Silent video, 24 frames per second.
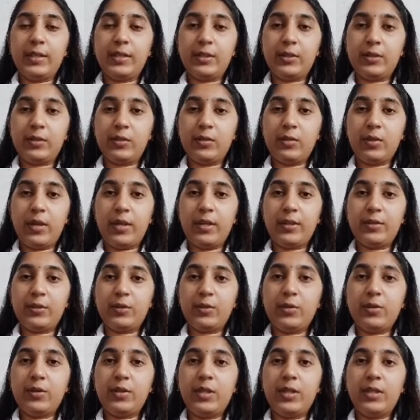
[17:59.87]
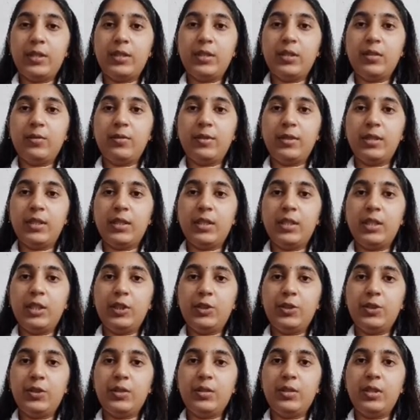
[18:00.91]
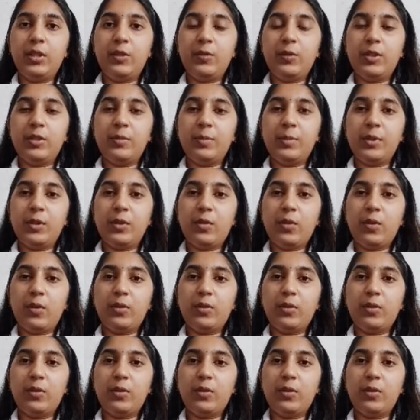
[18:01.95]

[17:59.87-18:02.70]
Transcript: associated with initial investment cost